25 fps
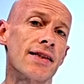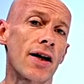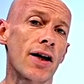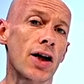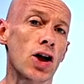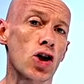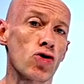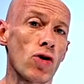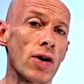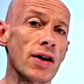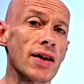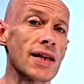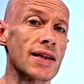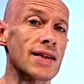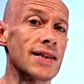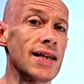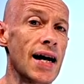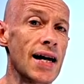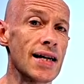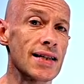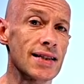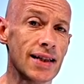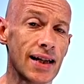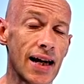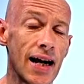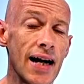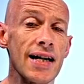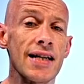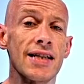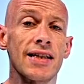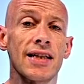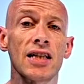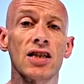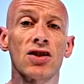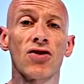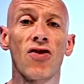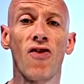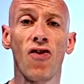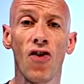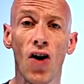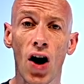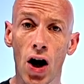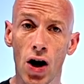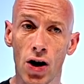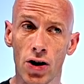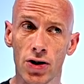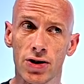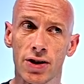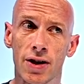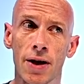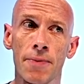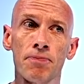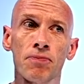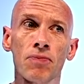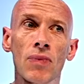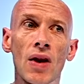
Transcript: I create the test cases first